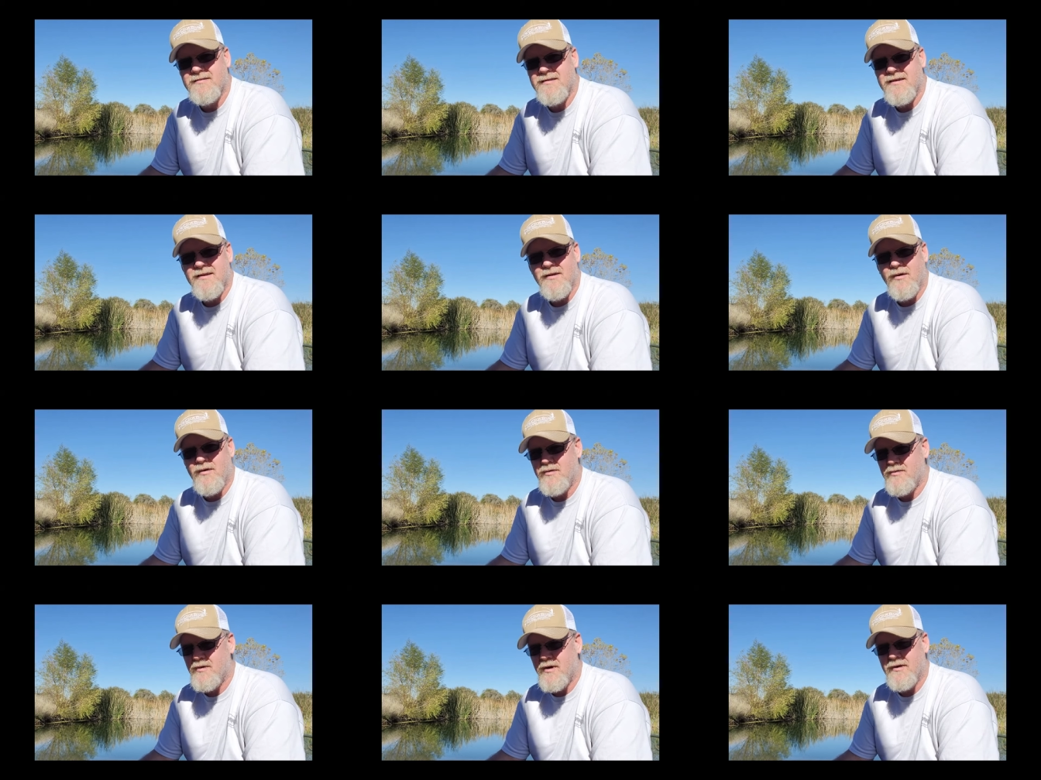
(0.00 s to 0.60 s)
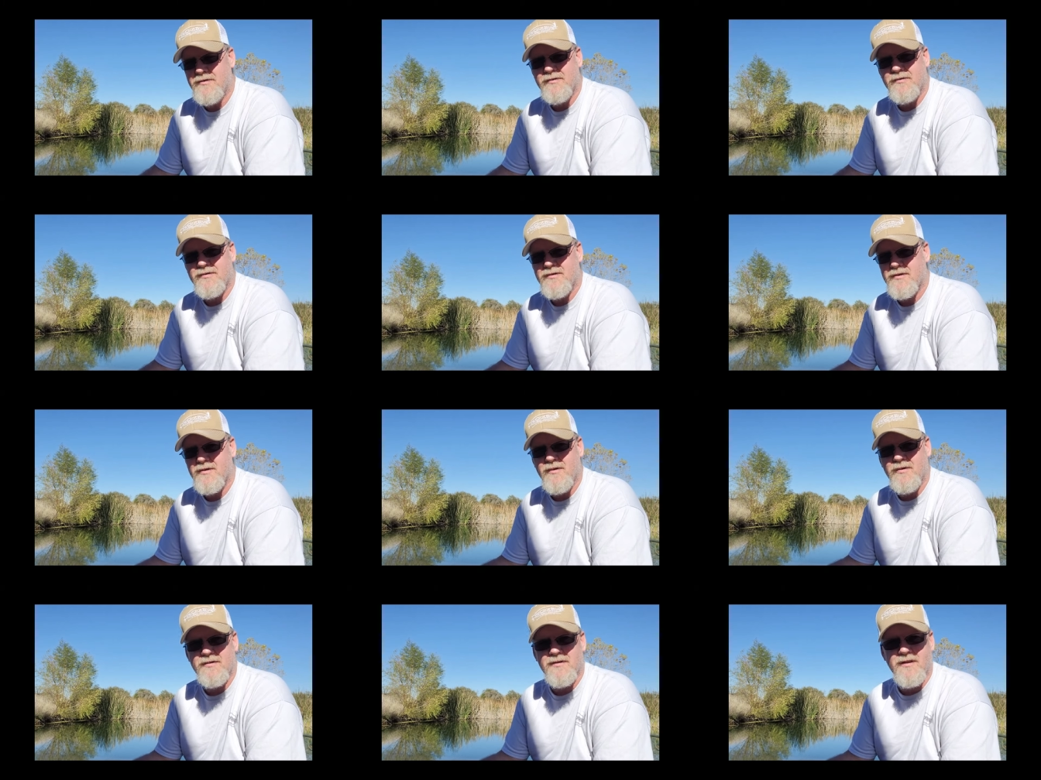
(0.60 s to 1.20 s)
you know, other
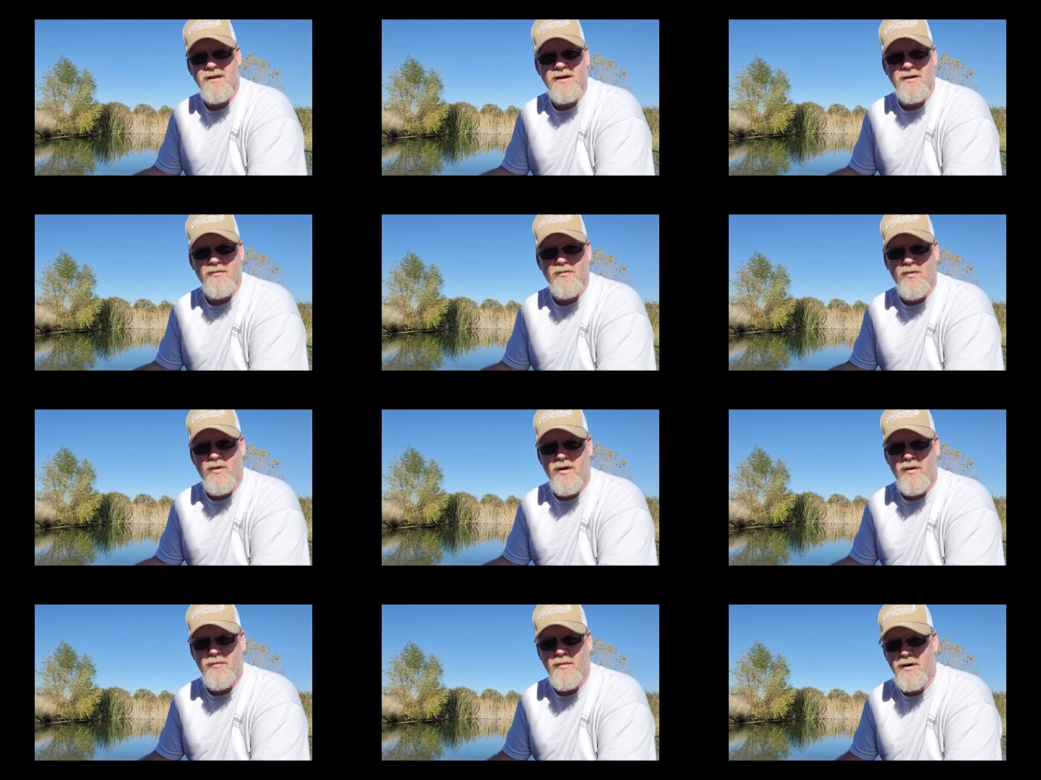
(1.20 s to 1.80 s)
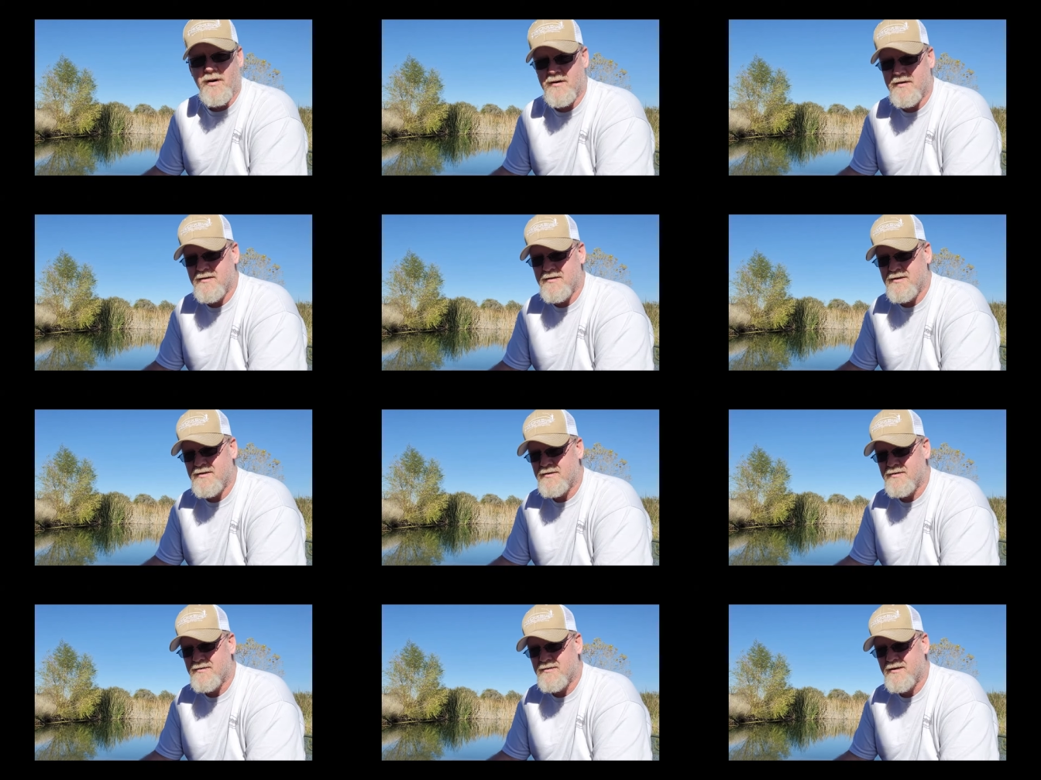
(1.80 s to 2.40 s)
than going to like
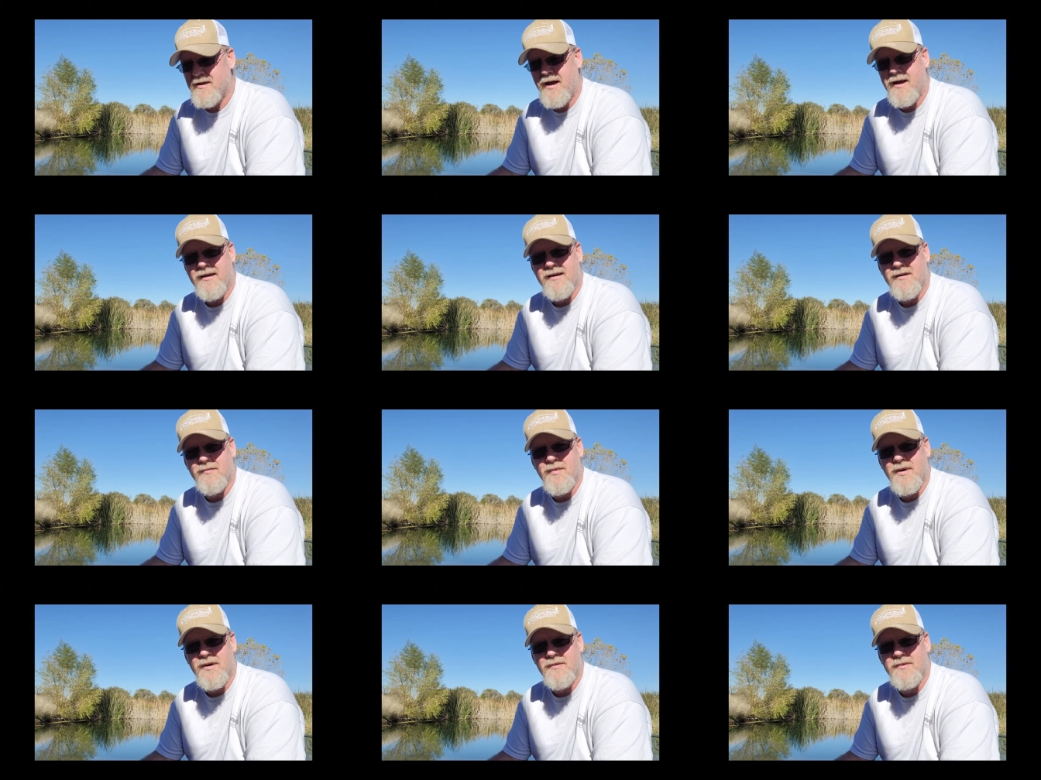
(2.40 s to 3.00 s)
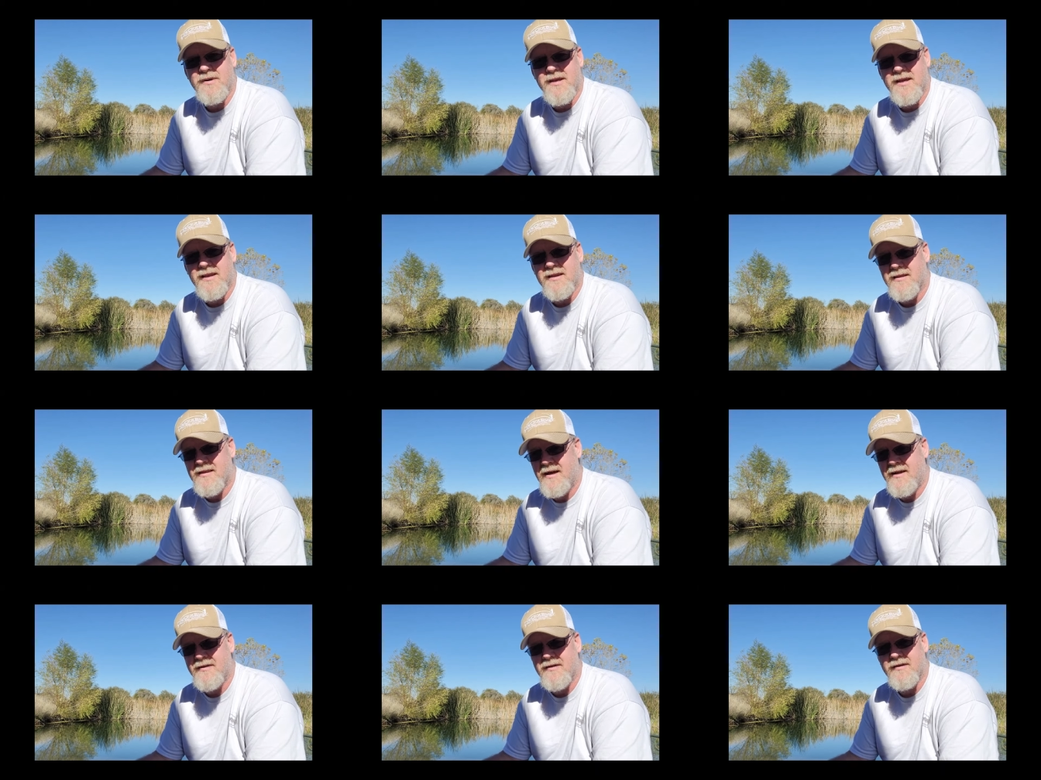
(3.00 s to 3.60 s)
Walmart, you're not going to be able to get
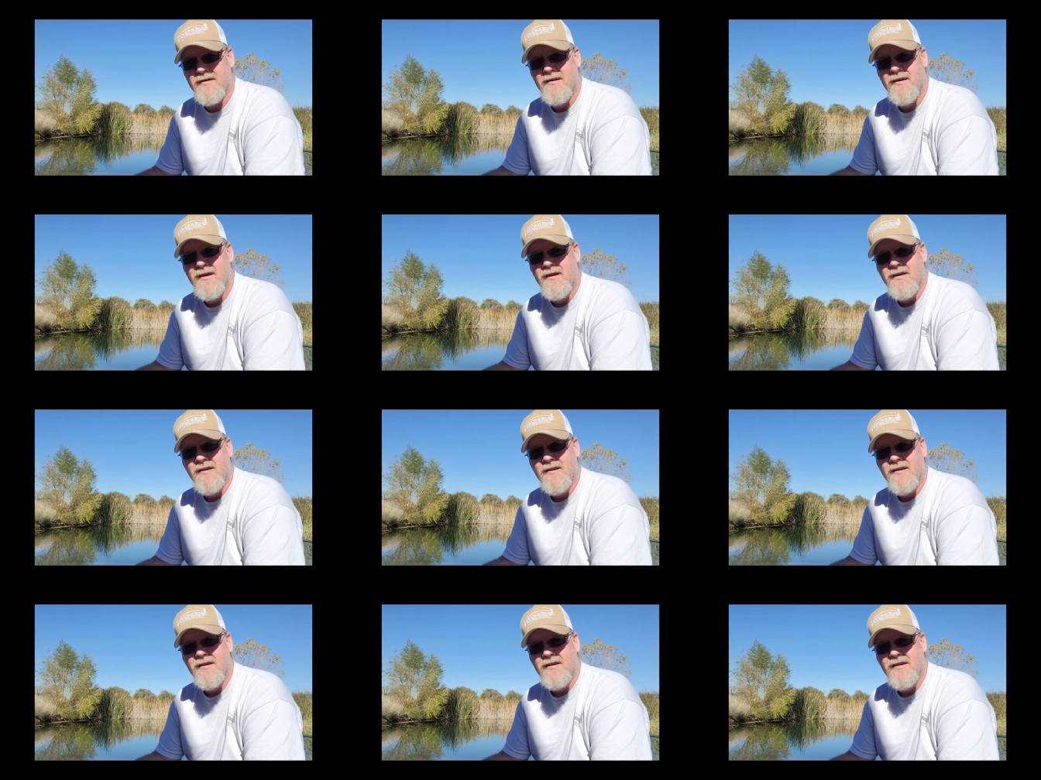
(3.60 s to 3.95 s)
a lot of,